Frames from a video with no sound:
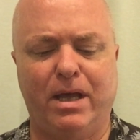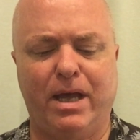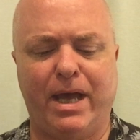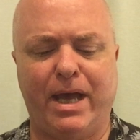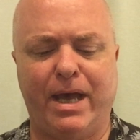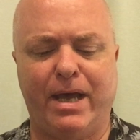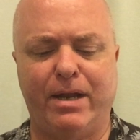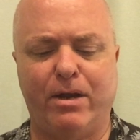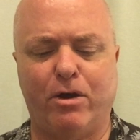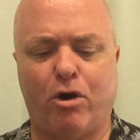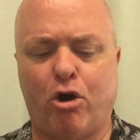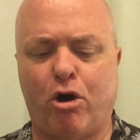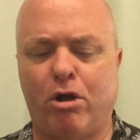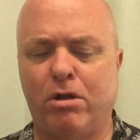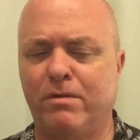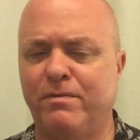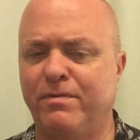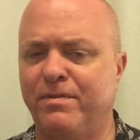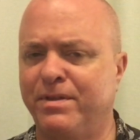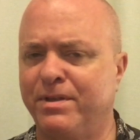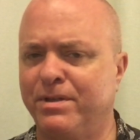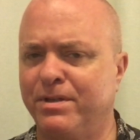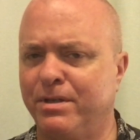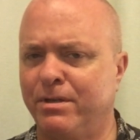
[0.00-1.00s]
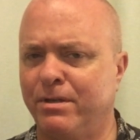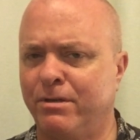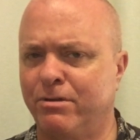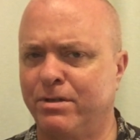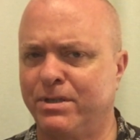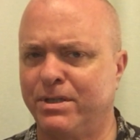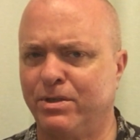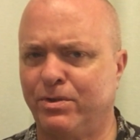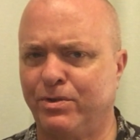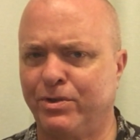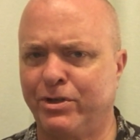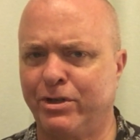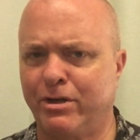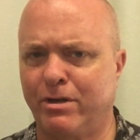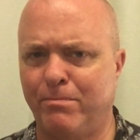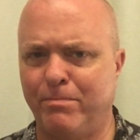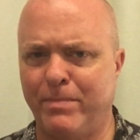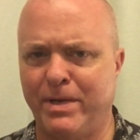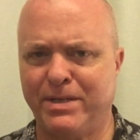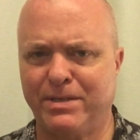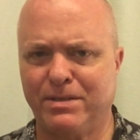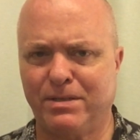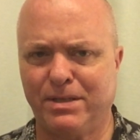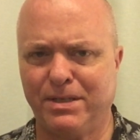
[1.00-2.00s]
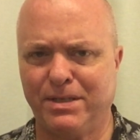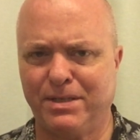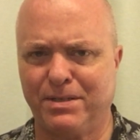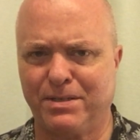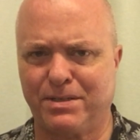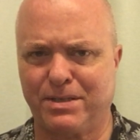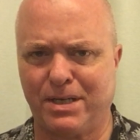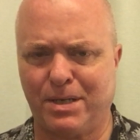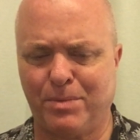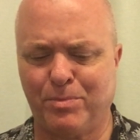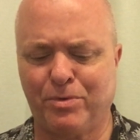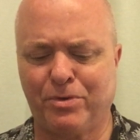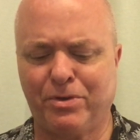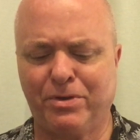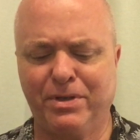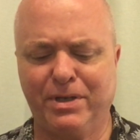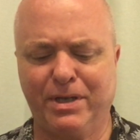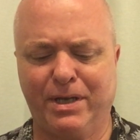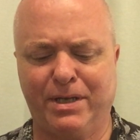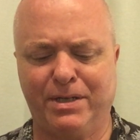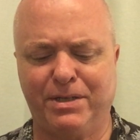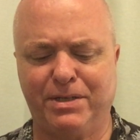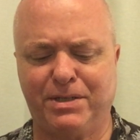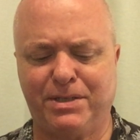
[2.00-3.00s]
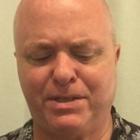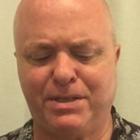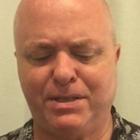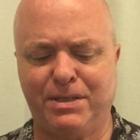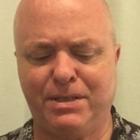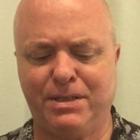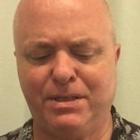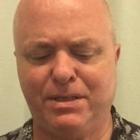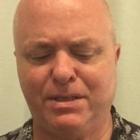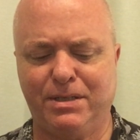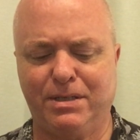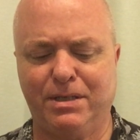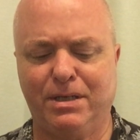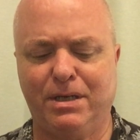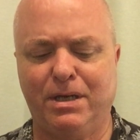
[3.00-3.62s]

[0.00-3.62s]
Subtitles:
And all of her children are mentally disabled, and she